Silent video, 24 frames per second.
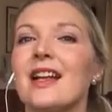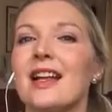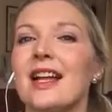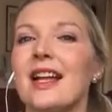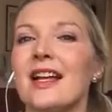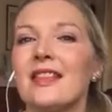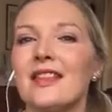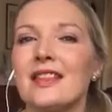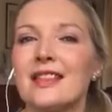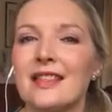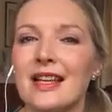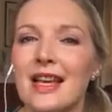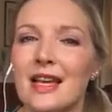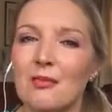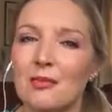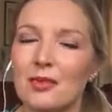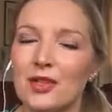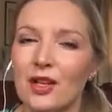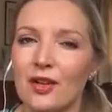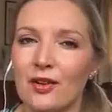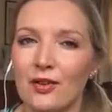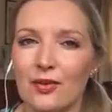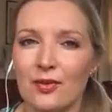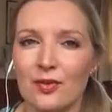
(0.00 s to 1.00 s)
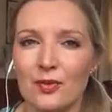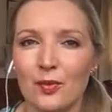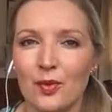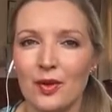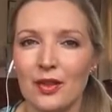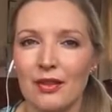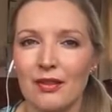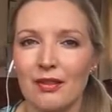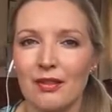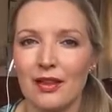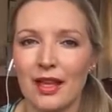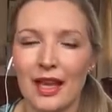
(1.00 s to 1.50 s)
And the same goes
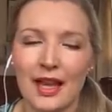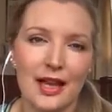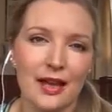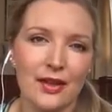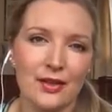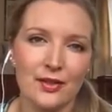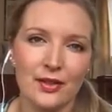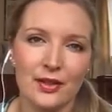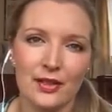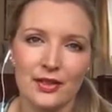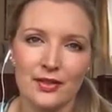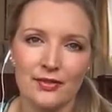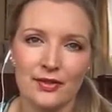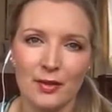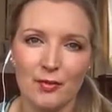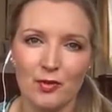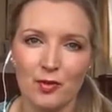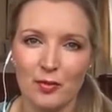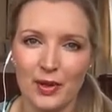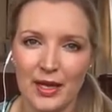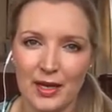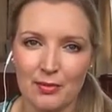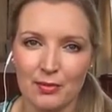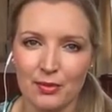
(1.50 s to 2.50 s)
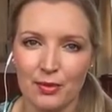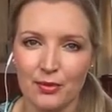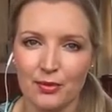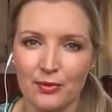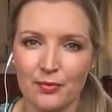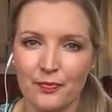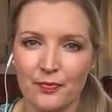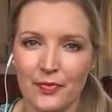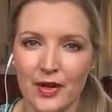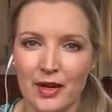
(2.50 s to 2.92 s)
with how you interact with people.